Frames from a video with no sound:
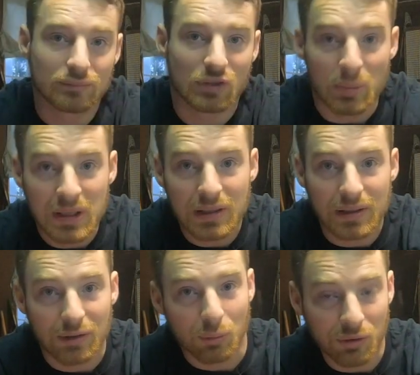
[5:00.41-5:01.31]
To me,
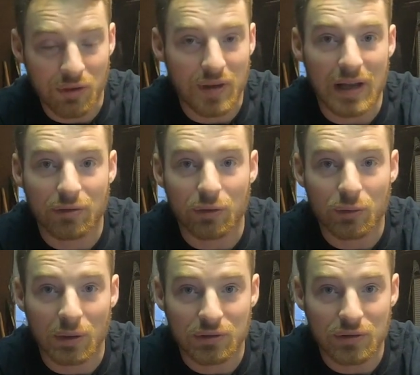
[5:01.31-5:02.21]
it's worth it to ask those
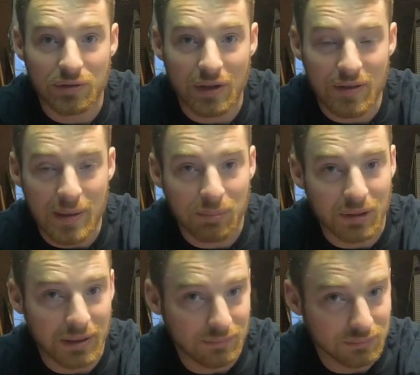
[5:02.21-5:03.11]
questions, and they
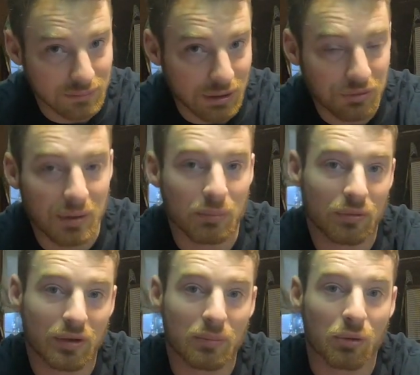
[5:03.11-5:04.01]
play
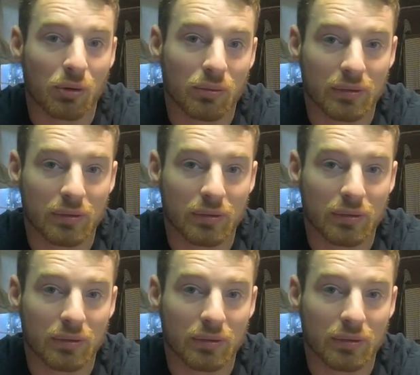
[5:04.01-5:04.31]
some role